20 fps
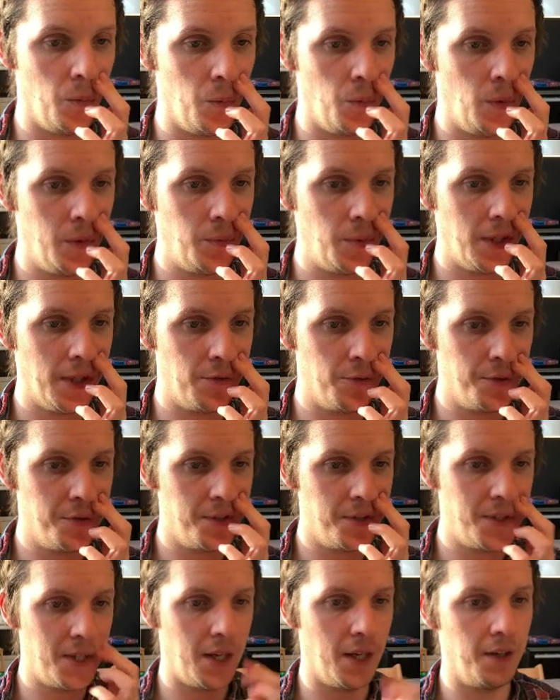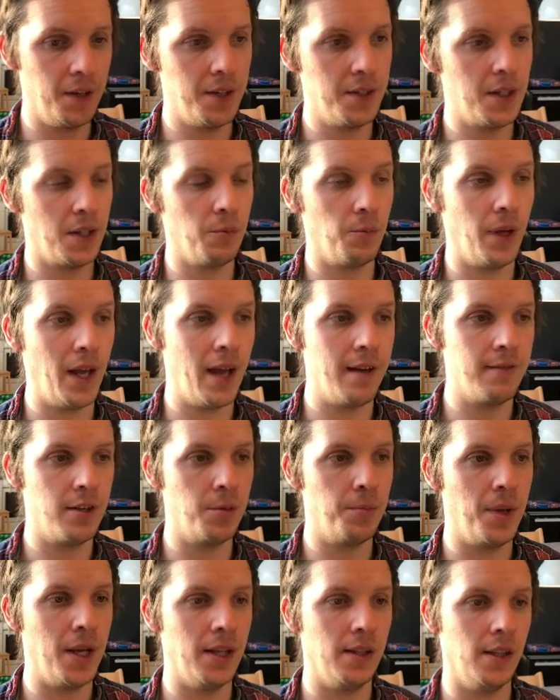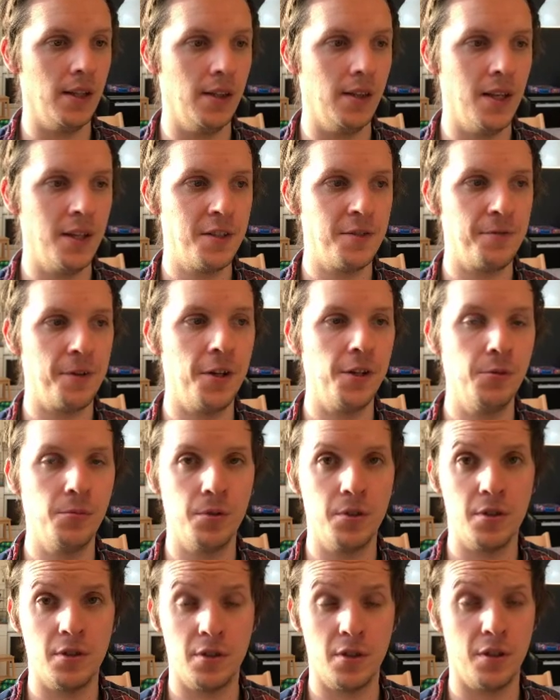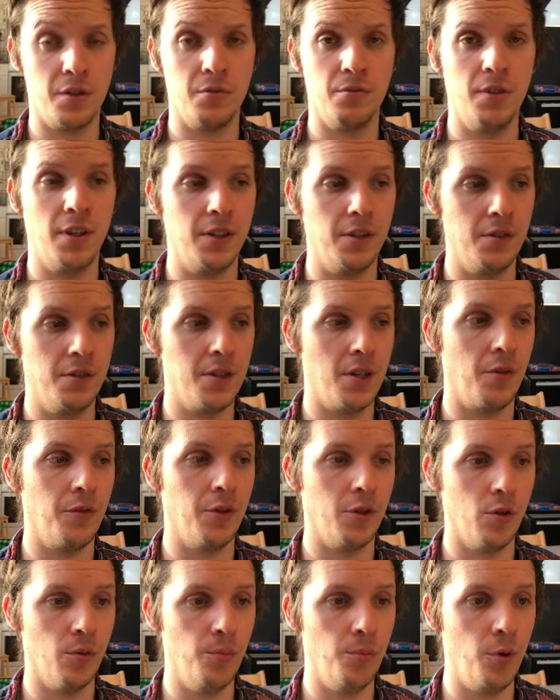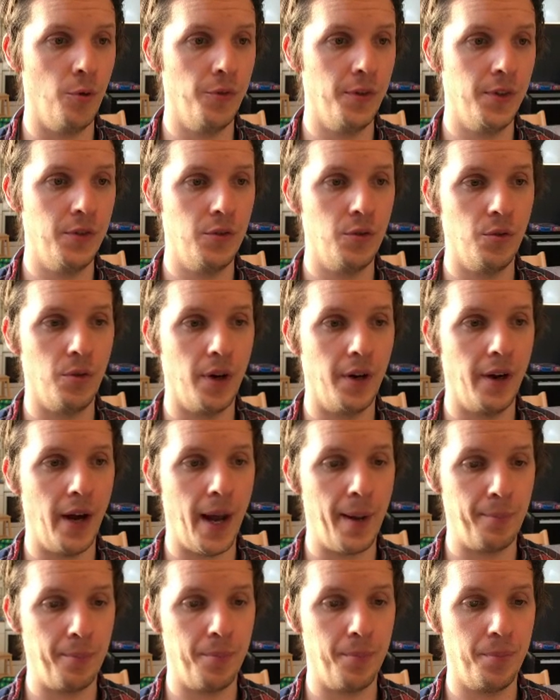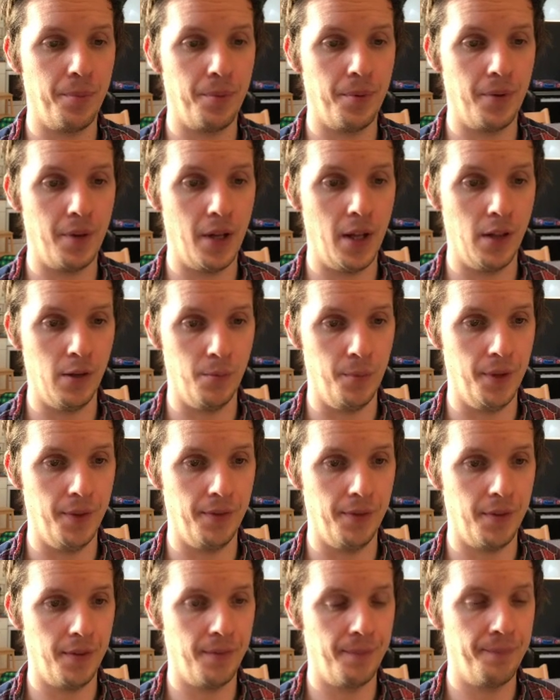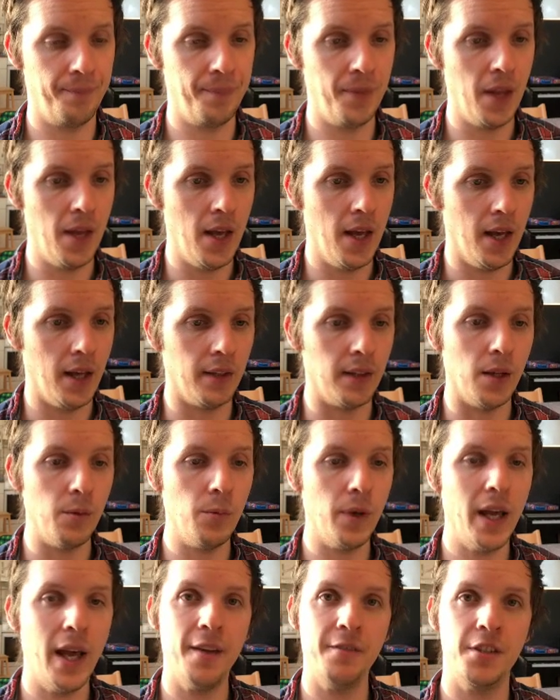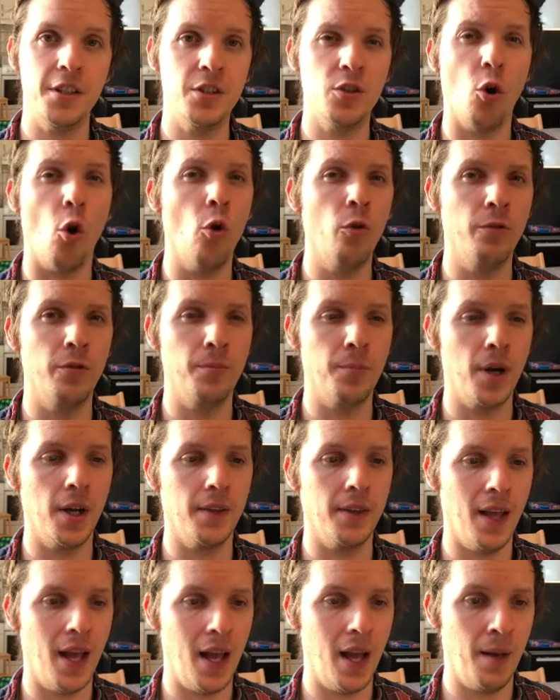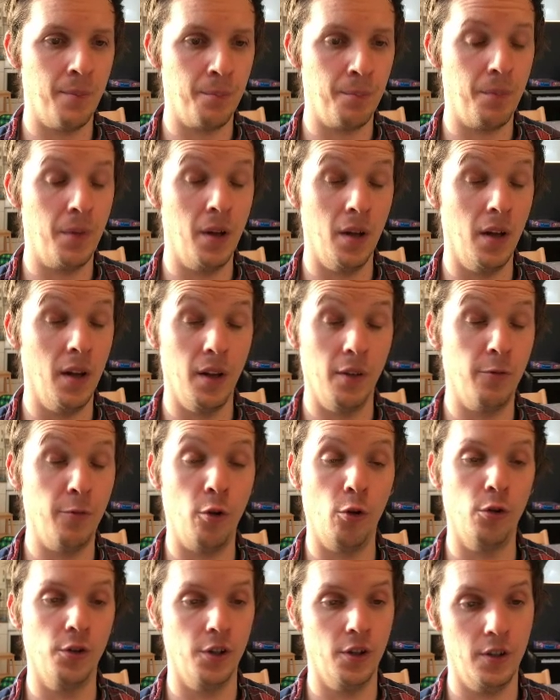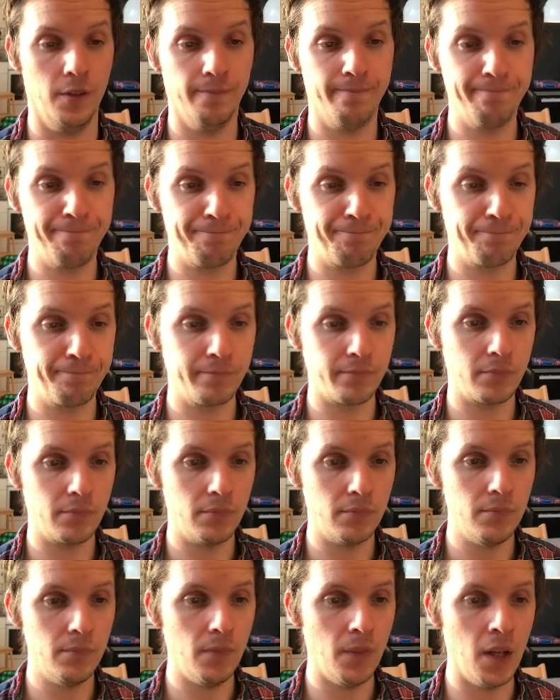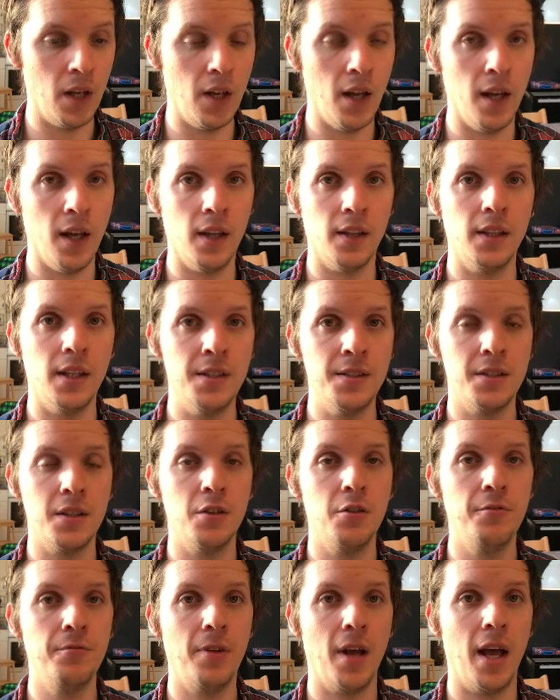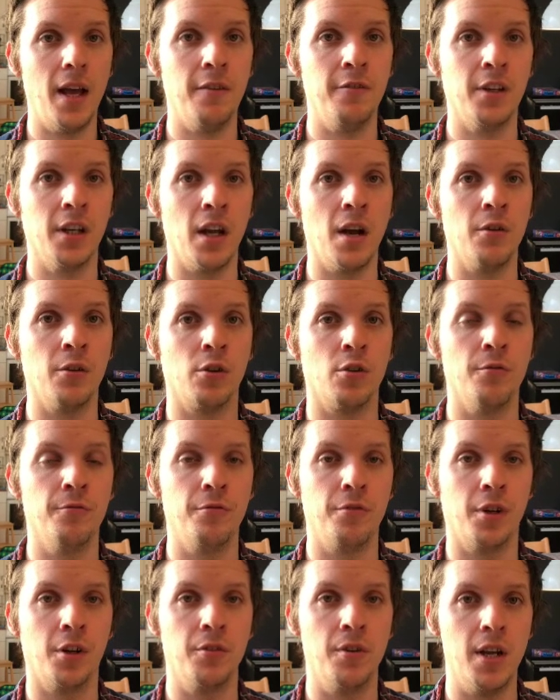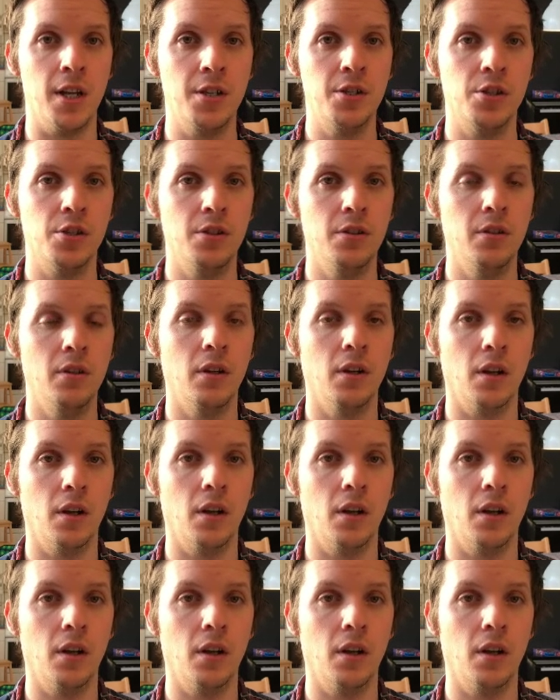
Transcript: What we can also see here is that we have our main index file, which just renders out the component to our app element. And then we have this Overmind app folder. And instead of having our configuration